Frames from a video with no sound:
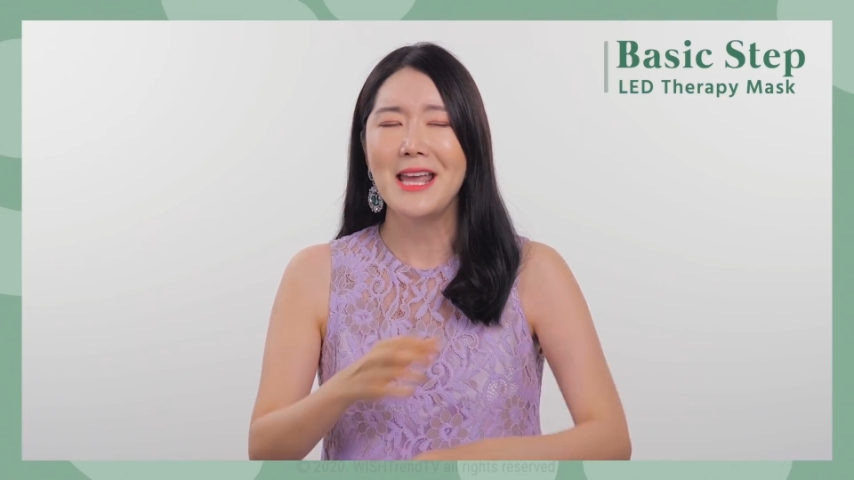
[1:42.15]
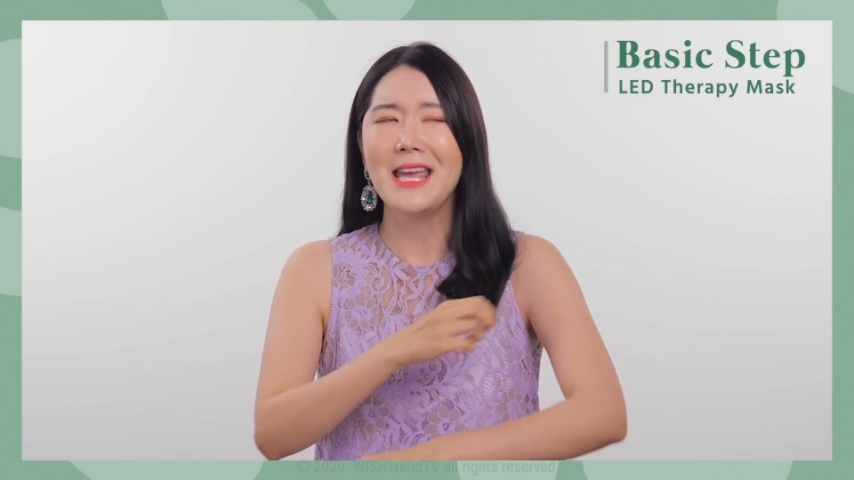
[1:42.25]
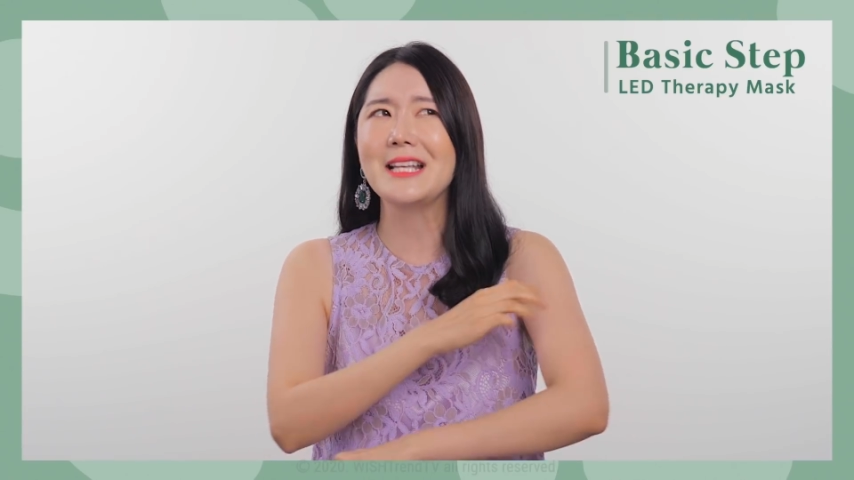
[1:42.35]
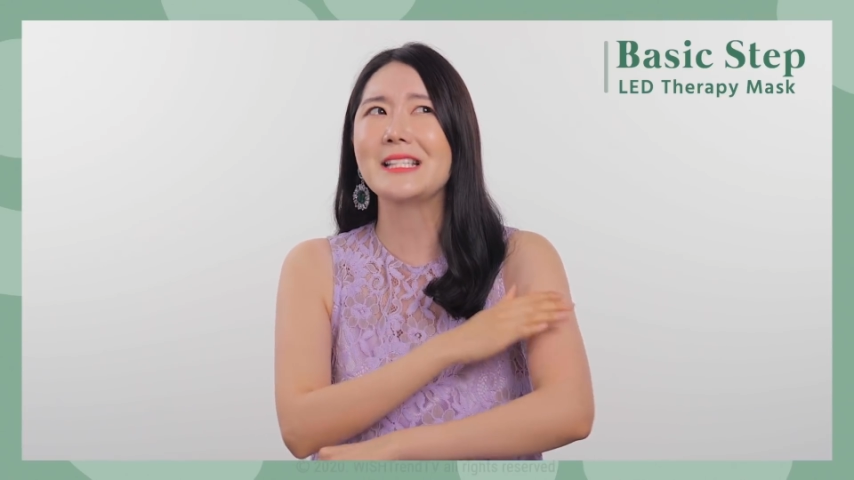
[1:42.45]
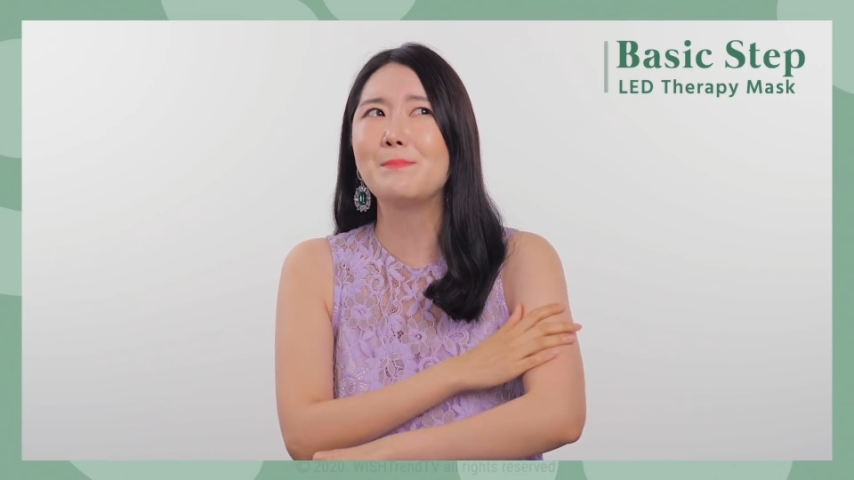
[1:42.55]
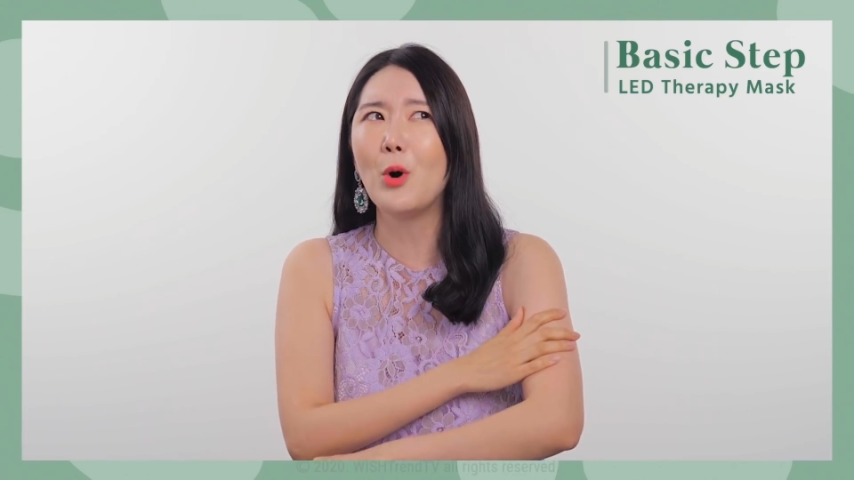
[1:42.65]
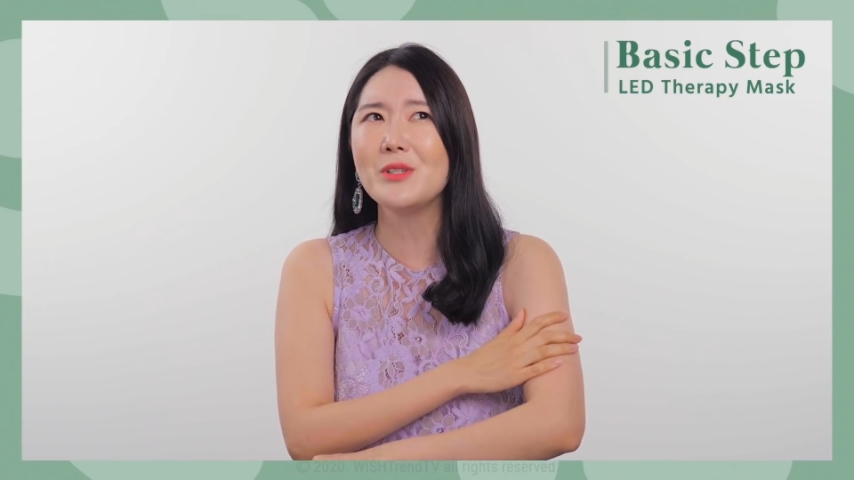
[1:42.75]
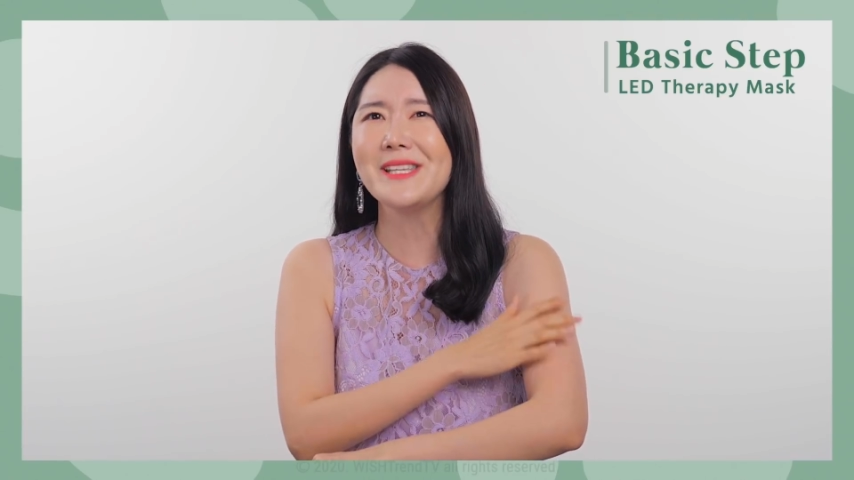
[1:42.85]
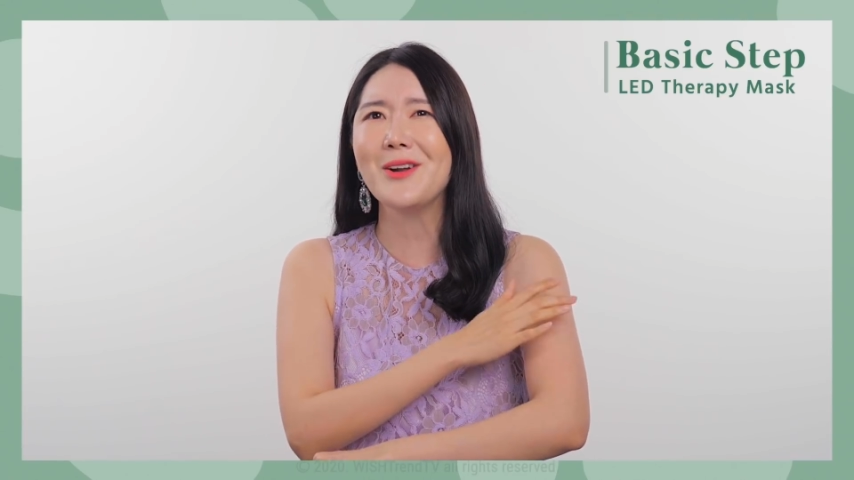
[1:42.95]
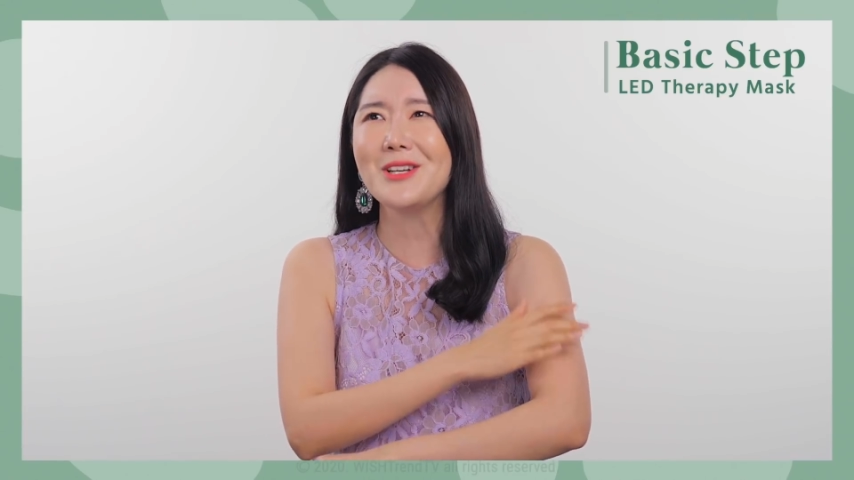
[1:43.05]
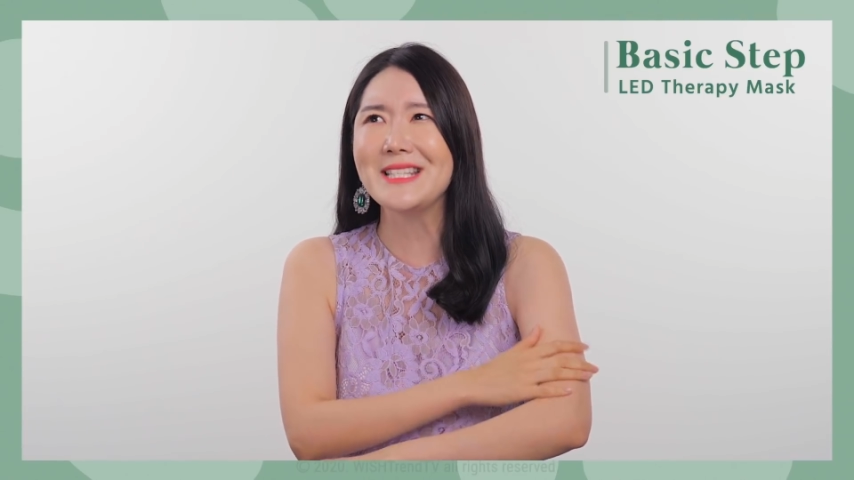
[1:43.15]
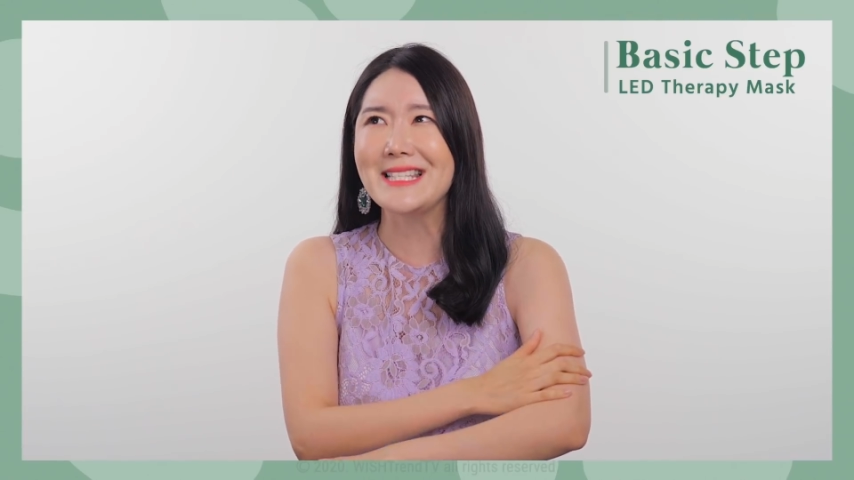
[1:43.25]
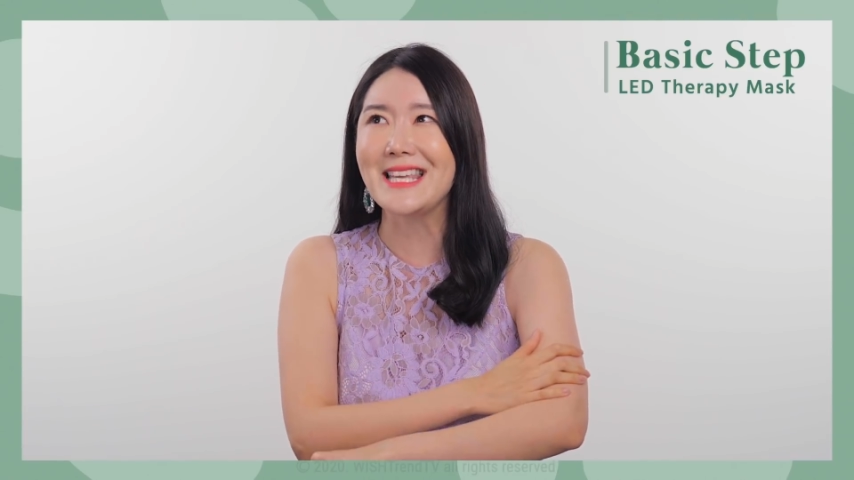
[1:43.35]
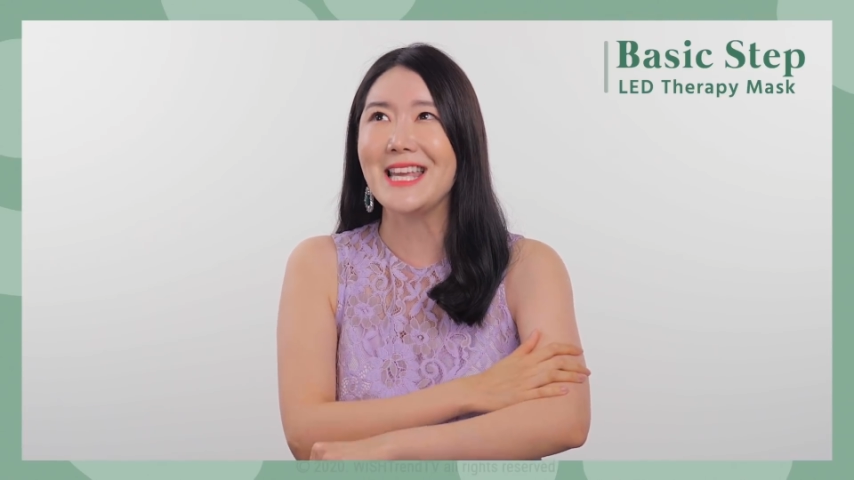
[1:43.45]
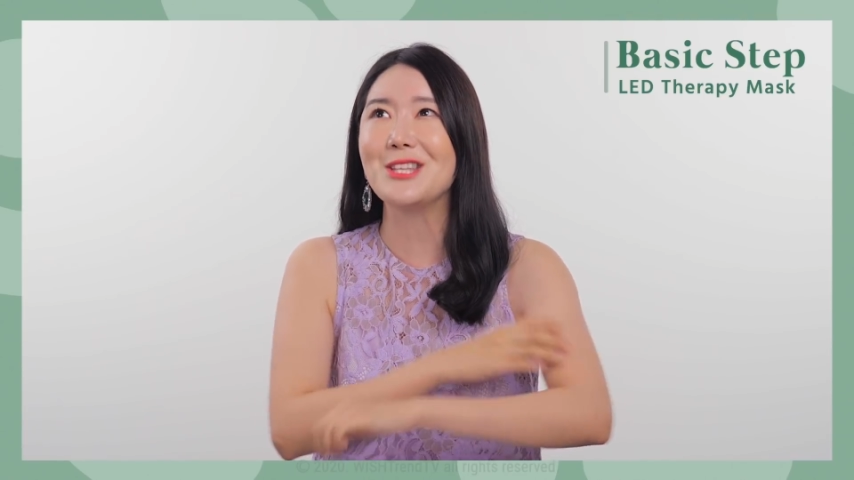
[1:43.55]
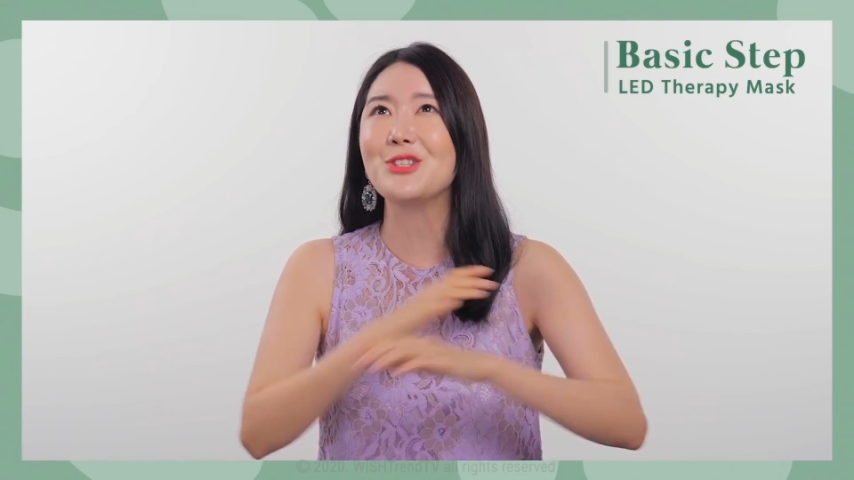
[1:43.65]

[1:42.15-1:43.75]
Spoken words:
exposing our skin